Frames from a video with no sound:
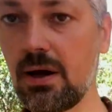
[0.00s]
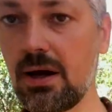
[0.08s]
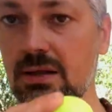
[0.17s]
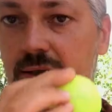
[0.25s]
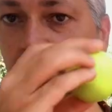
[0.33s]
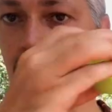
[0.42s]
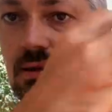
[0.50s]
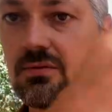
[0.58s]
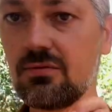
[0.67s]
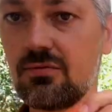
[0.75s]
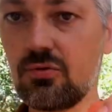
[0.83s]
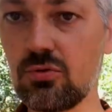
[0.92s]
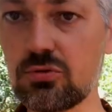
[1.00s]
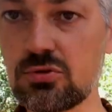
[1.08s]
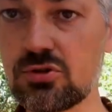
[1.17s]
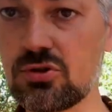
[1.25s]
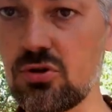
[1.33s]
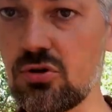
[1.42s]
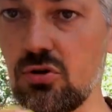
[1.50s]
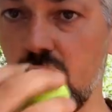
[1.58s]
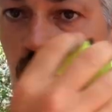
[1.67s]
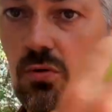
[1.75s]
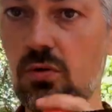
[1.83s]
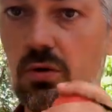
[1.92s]
and then full circle.
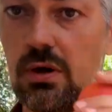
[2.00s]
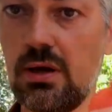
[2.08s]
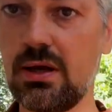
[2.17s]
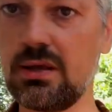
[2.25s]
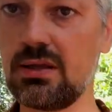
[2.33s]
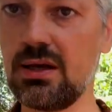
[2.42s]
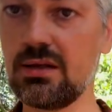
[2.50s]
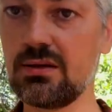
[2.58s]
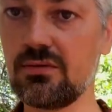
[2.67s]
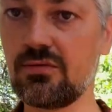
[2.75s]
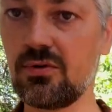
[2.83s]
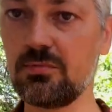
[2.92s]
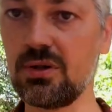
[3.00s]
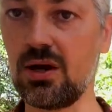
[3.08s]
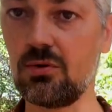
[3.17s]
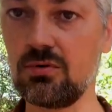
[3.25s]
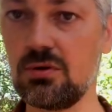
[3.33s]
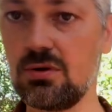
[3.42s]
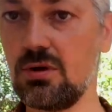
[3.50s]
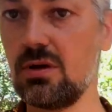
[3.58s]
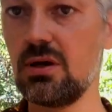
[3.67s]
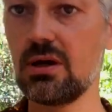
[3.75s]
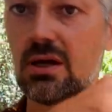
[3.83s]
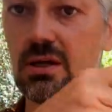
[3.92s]
And then from down.
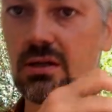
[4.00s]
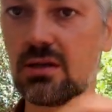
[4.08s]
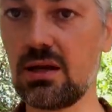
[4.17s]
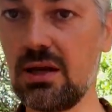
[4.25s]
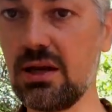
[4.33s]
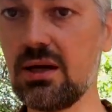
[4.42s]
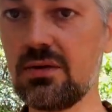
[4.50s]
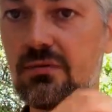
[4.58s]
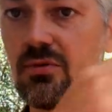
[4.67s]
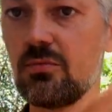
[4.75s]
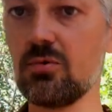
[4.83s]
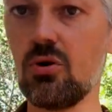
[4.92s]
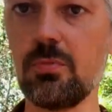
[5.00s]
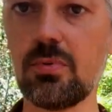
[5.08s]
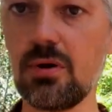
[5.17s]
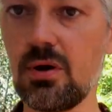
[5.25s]
Again, click from top